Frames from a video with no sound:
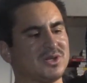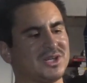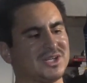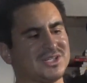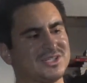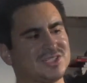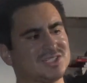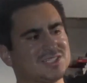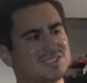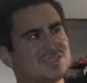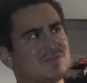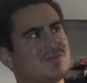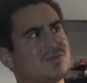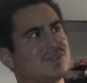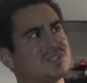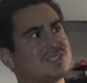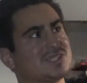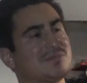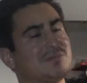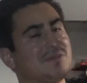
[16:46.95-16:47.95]
and this is the
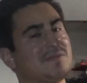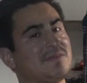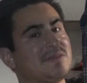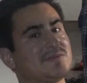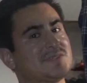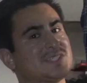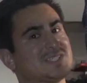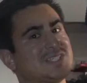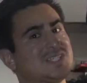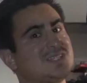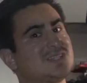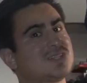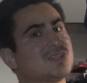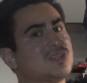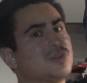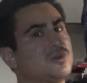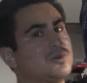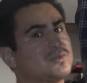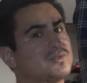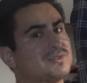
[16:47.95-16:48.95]
first time I've ever seen
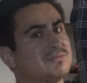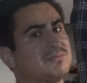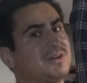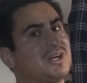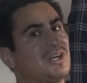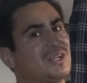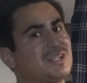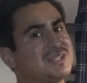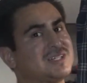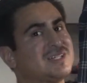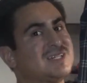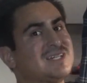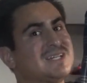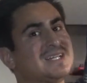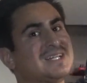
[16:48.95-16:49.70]
clothes from UGG.